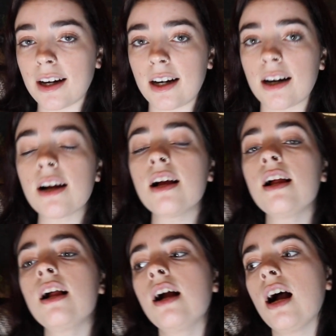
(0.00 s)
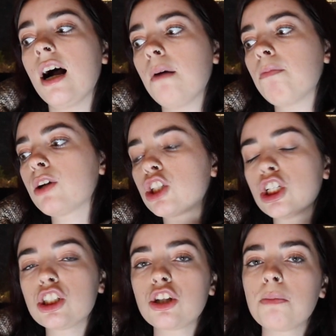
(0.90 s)
her. There's
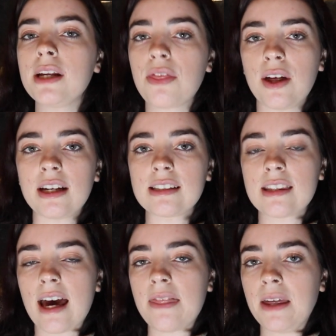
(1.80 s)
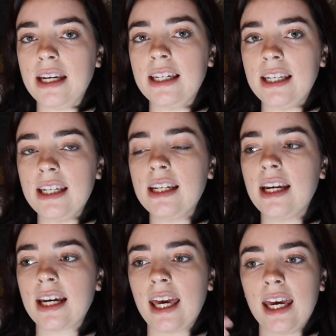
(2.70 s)
just so many things that they need
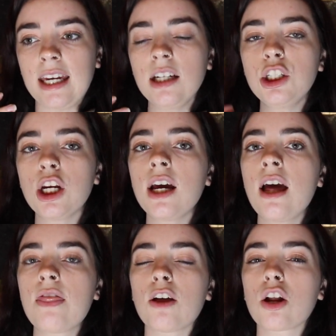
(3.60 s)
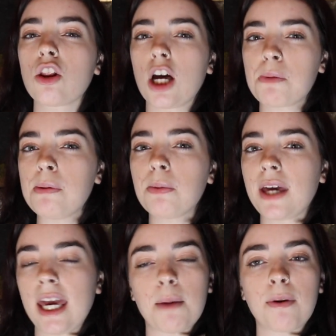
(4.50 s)
in a cage that a lot of people
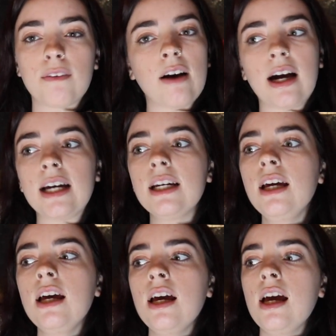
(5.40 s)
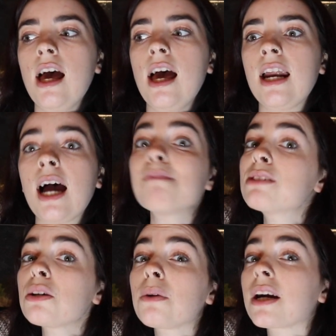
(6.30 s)
can't provide. And I'm
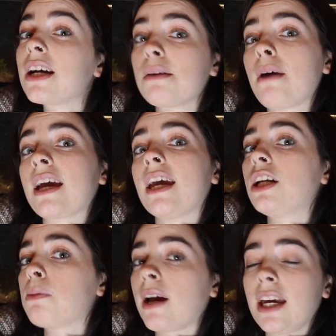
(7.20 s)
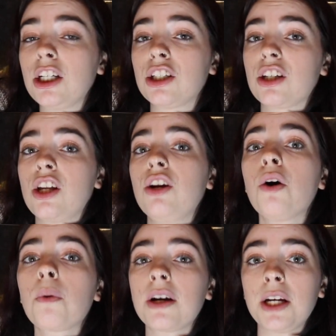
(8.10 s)
still working on my cage. My cage is
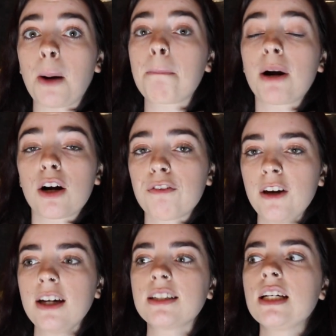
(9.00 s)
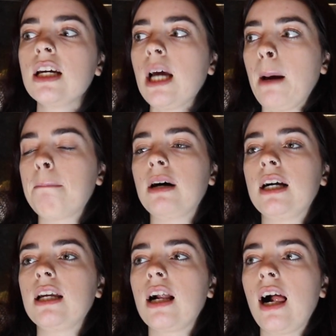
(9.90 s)
nowhere near perfect,
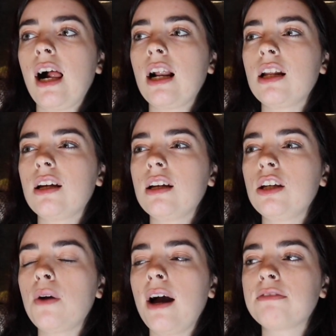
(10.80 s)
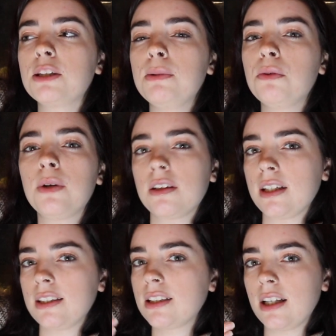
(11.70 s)
but you have to be
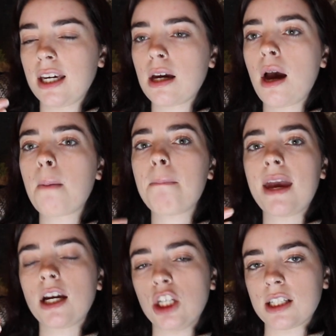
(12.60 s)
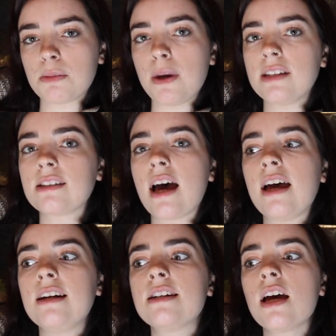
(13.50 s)
willing to like make adjustments,
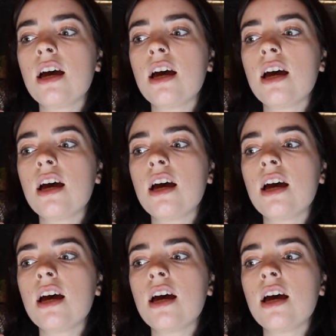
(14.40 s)
and